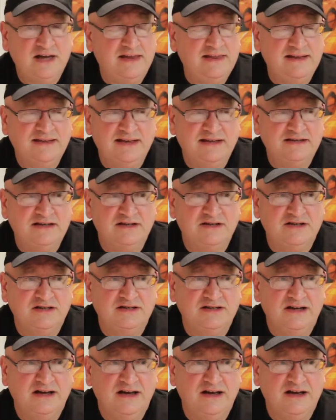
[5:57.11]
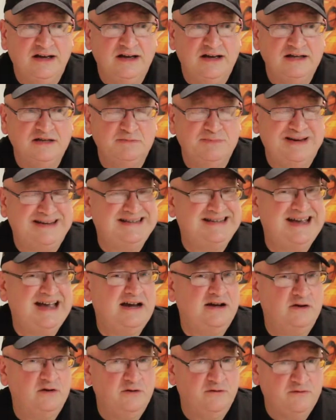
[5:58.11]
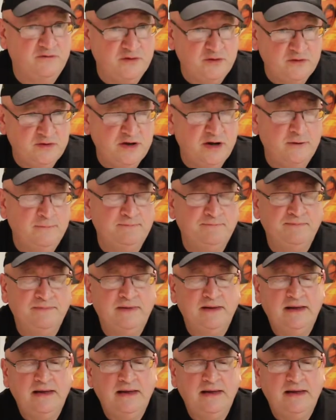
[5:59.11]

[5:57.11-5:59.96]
I think that's just a spectacular view there.